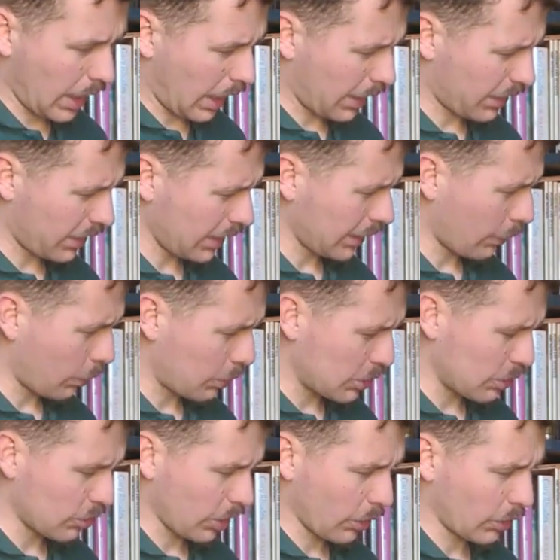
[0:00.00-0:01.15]
I think they were
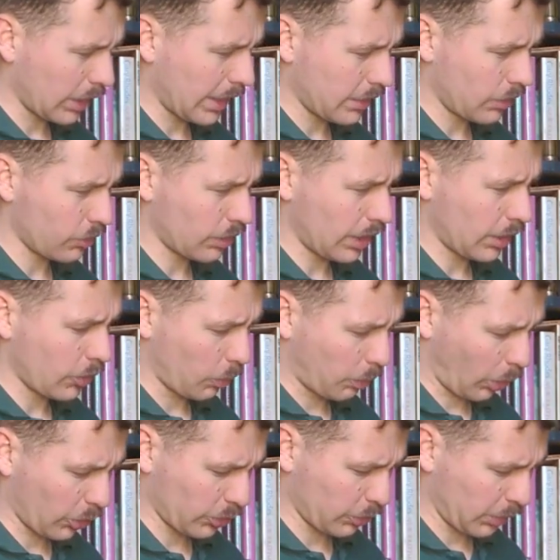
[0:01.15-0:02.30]
produced locally in New Zealand, or
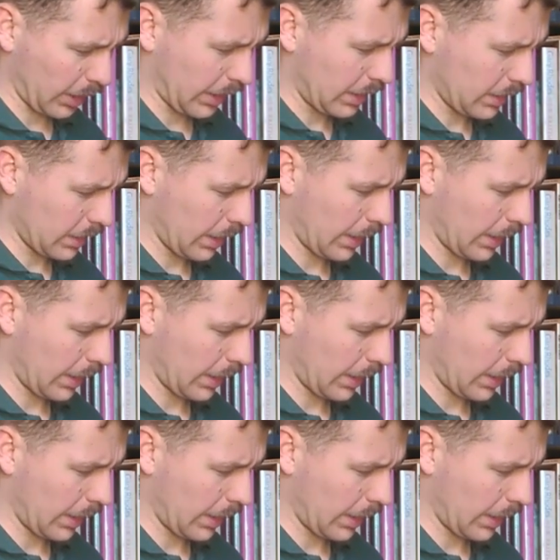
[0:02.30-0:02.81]
possibly